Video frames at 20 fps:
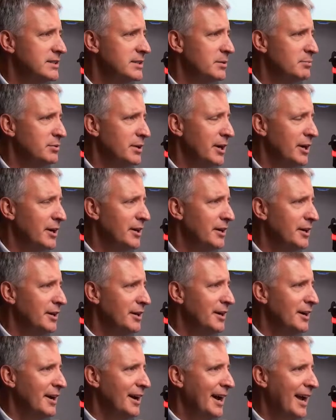up there,
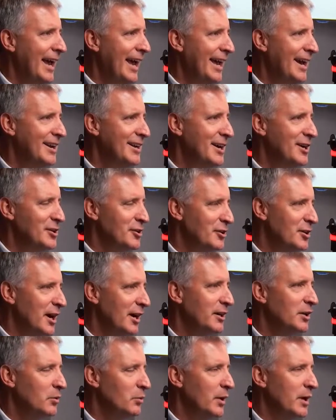and you're
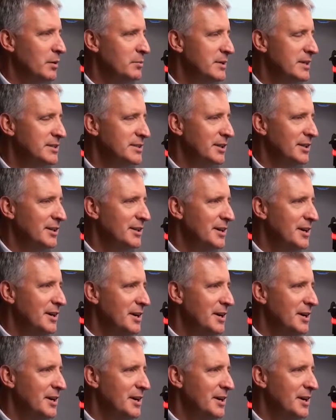not going to want to miss it.